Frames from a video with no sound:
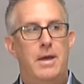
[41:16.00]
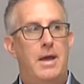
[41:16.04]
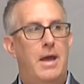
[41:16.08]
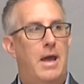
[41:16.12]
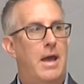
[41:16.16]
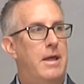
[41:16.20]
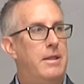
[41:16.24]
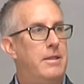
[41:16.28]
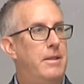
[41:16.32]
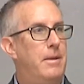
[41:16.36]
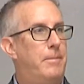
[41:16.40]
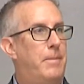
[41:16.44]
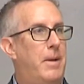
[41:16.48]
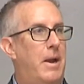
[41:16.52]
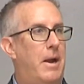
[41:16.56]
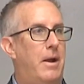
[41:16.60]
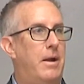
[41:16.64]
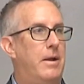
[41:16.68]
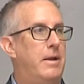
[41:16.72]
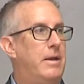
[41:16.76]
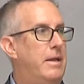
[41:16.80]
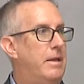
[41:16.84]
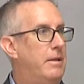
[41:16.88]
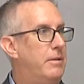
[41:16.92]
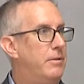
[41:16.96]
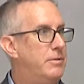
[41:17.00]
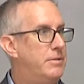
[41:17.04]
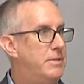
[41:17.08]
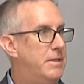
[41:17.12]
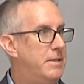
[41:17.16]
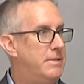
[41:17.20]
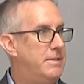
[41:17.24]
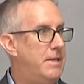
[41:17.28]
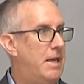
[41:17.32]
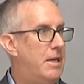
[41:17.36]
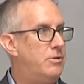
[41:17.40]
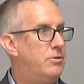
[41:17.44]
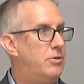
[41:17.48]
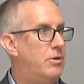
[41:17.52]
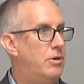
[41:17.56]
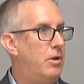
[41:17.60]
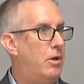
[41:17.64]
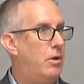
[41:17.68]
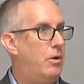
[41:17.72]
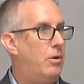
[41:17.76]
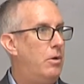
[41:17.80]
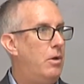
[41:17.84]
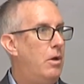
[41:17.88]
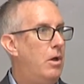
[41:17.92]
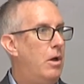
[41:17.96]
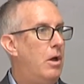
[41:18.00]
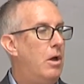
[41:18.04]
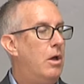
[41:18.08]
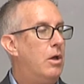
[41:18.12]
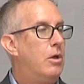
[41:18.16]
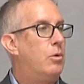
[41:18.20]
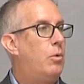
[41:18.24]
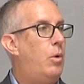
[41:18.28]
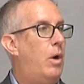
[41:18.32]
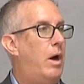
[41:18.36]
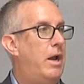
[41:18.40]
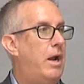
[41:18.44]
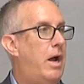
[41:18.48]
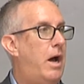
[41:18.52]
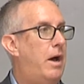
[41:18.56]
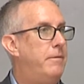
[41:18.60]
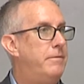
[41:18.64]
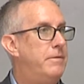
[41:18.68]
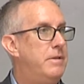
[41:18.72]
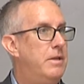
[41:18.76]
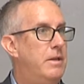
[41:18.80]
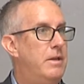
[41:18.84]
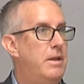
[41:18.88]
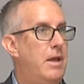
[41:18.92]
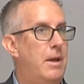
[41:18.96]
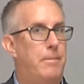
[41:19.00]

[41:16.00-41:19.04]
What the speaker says: And the parent either says yes or no. Quite often,